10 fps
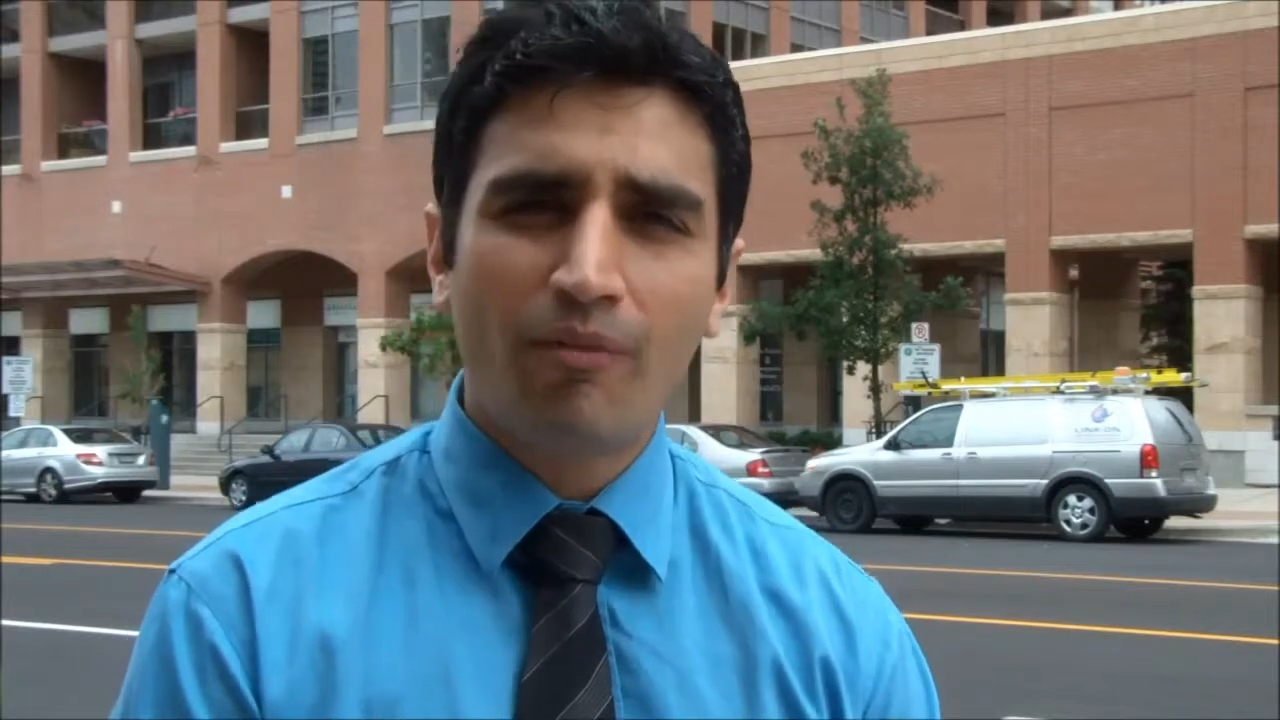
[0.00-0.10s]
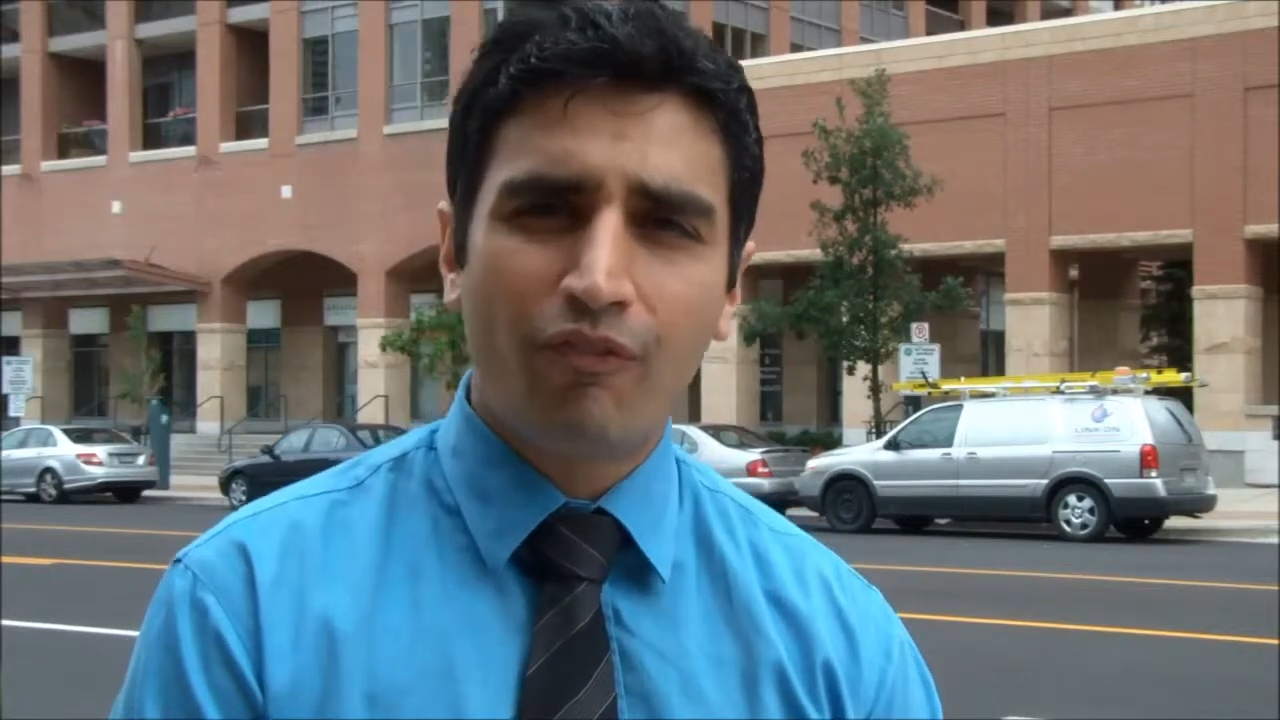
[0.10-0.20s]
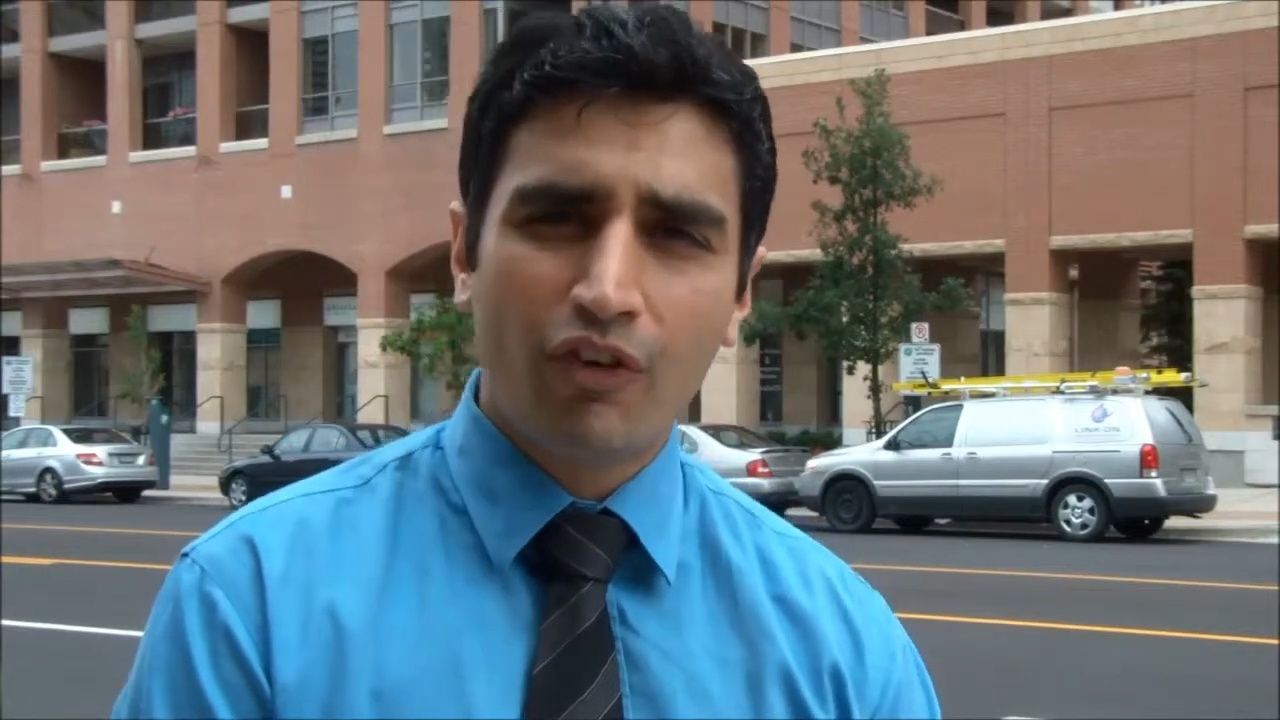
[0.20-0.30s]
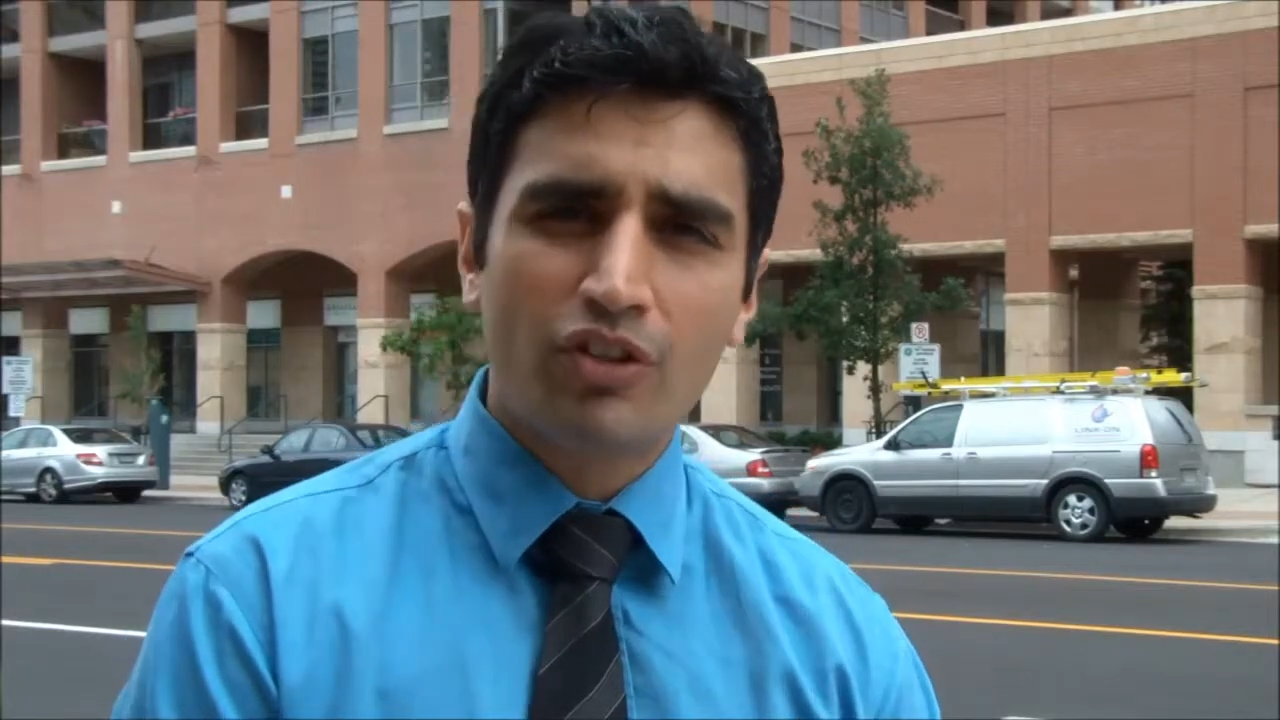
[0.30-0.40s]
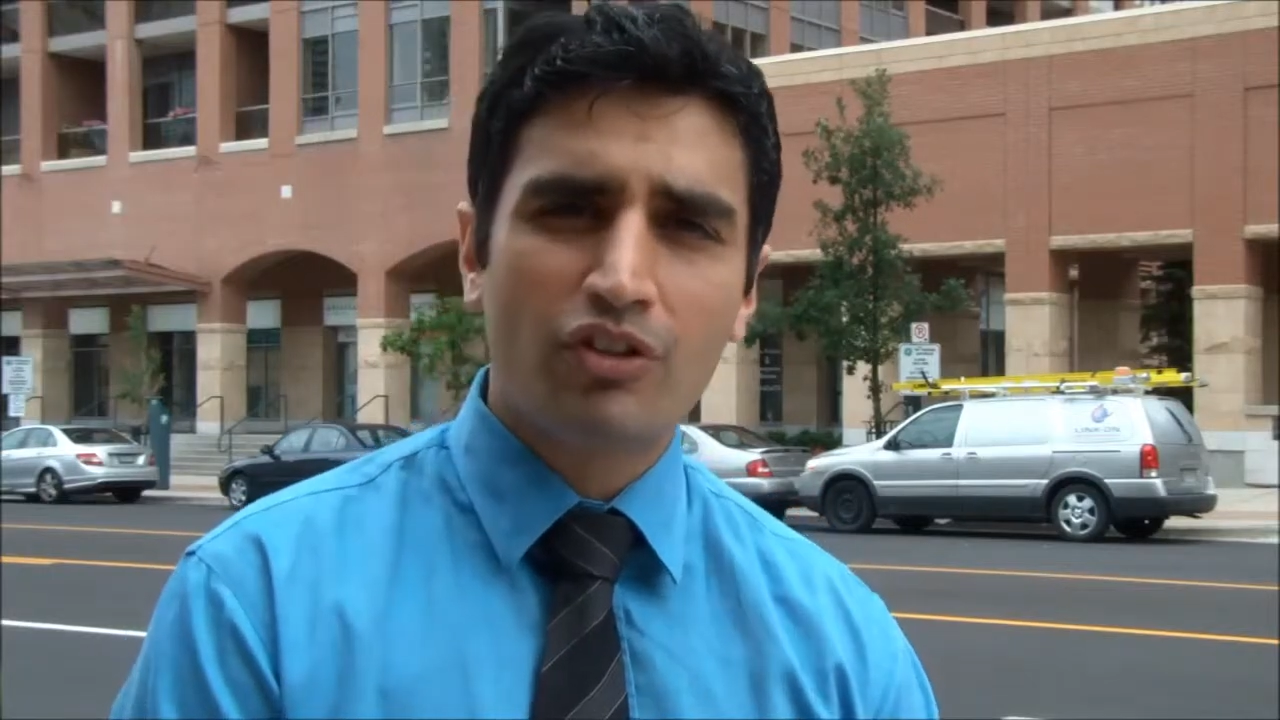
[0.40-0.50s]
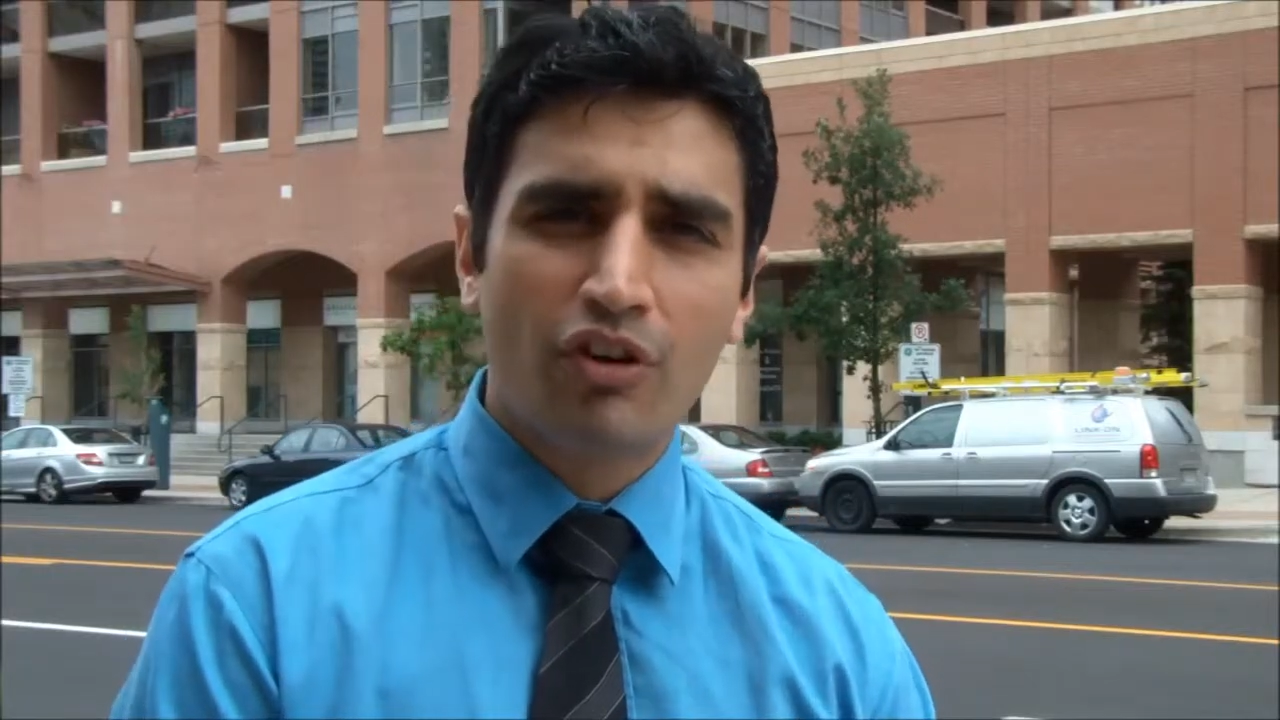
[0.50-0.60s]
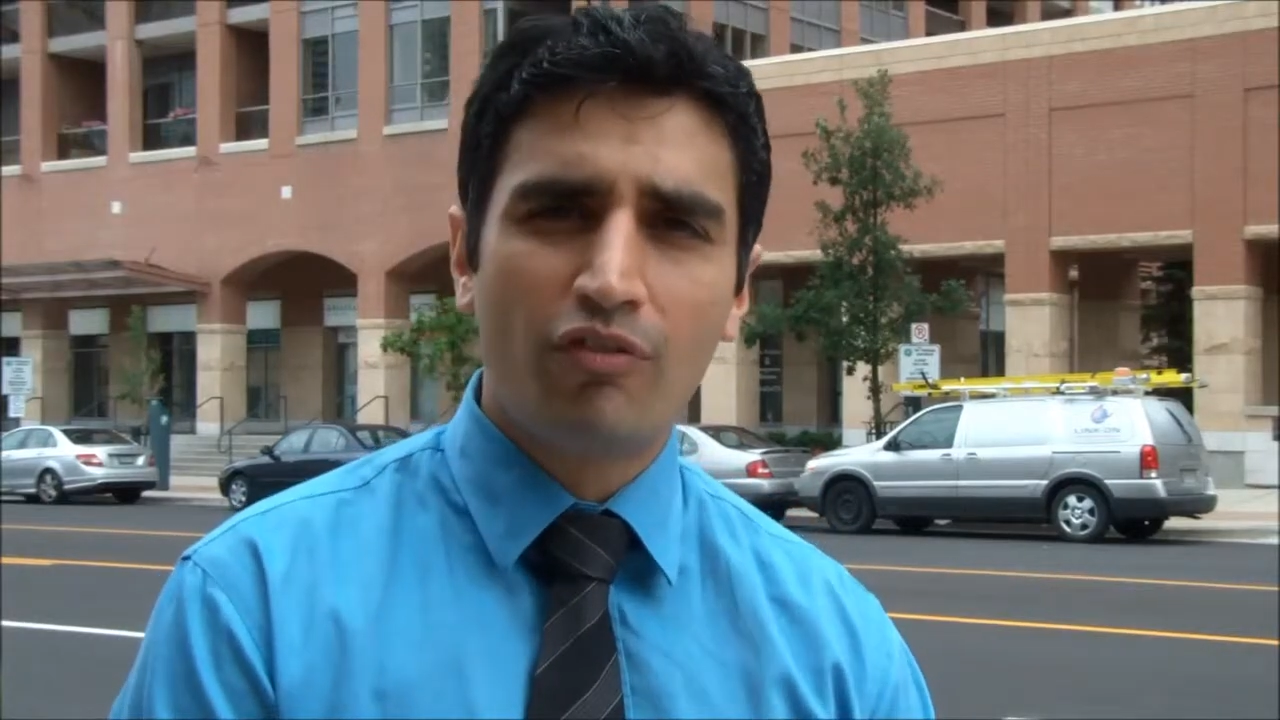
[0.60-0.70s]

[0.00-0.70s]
come first